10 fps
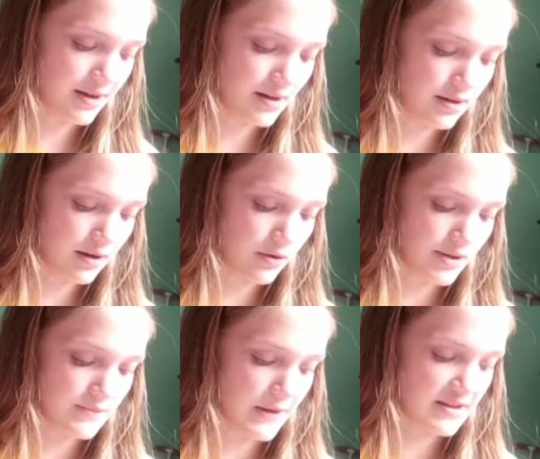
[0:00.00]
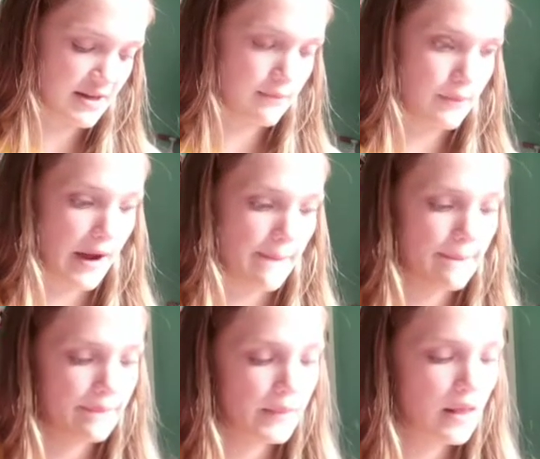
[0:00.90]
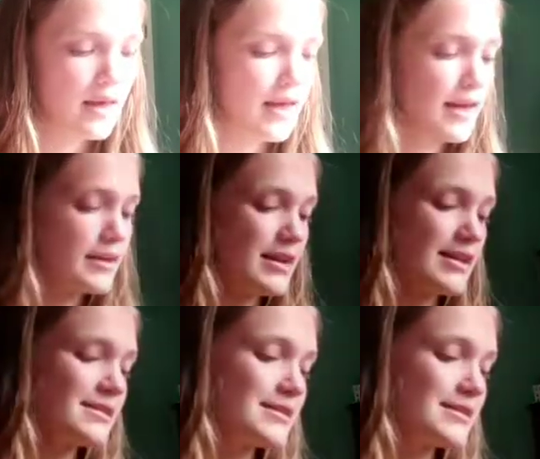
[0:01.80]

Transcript: Gotta go. It's bedtime. Bye. Yes.